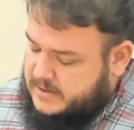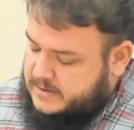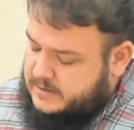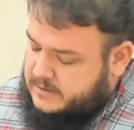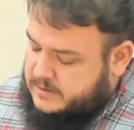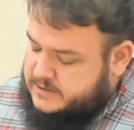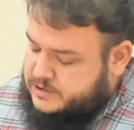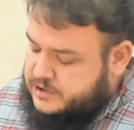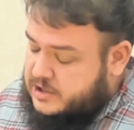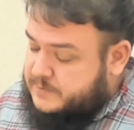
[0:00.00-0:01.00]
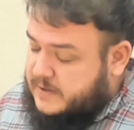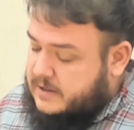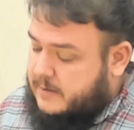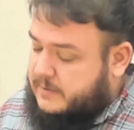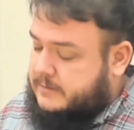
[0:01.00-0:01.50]
There's a judgment
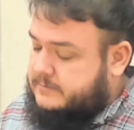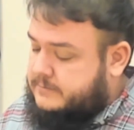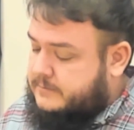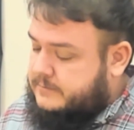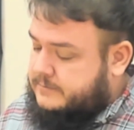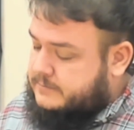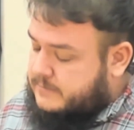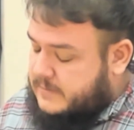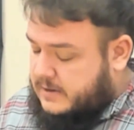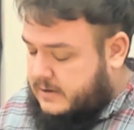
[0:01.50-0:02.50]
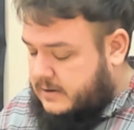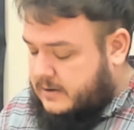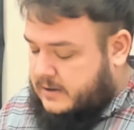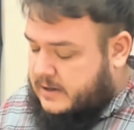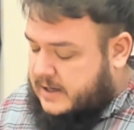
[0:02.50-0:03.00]
coming.
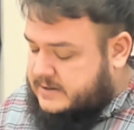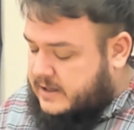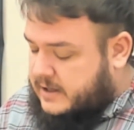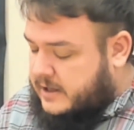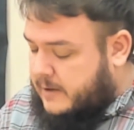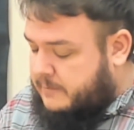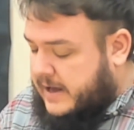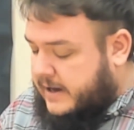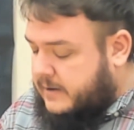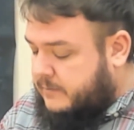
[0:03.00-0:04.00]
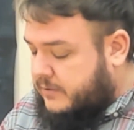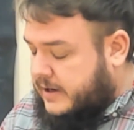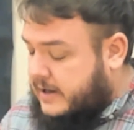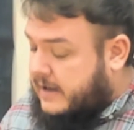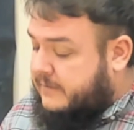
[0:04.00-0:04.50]
God's going to come back and
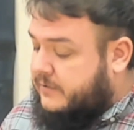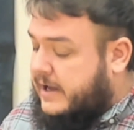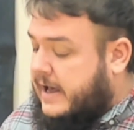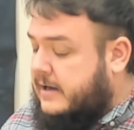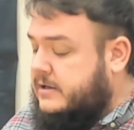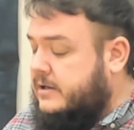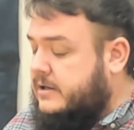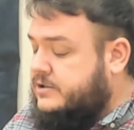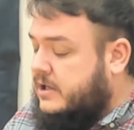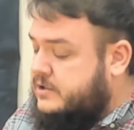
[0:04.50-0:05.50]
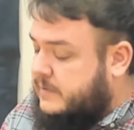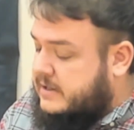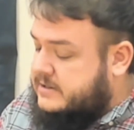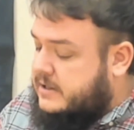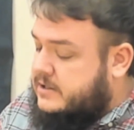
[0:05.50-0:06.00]
bring every act into judgment.
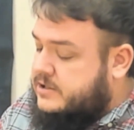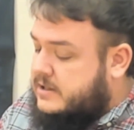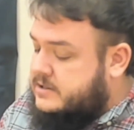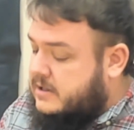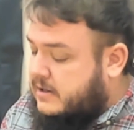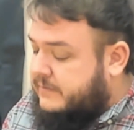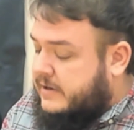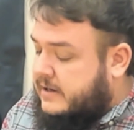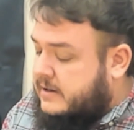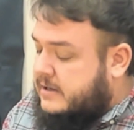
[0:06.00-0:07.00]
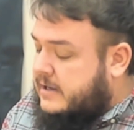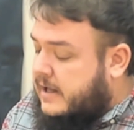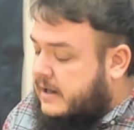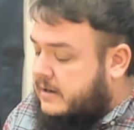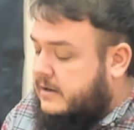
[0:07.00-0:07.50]
He's going to judge the living and the
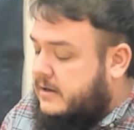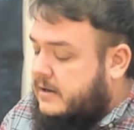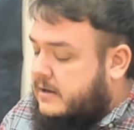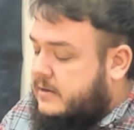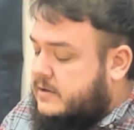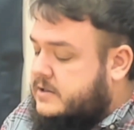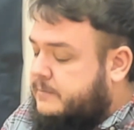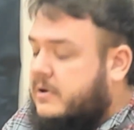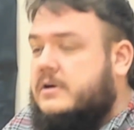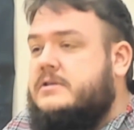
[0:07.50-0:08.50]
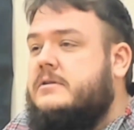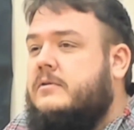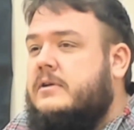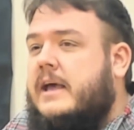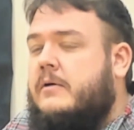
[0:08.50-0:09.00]
dead. There's a
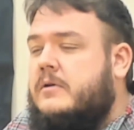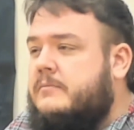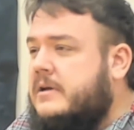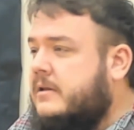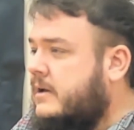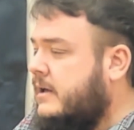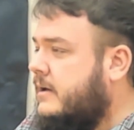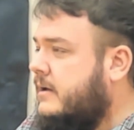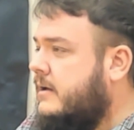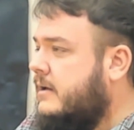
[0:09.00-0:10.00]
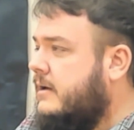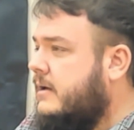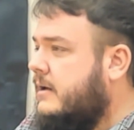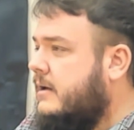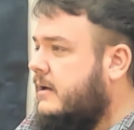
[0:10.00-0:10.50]
personal accountability
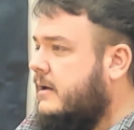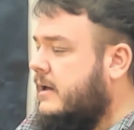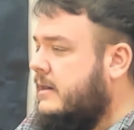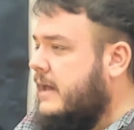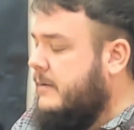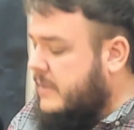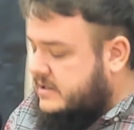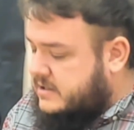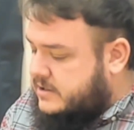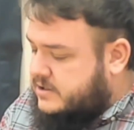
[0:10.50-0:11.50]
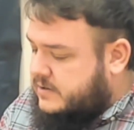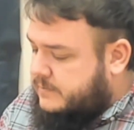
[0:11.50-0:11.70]
in that message.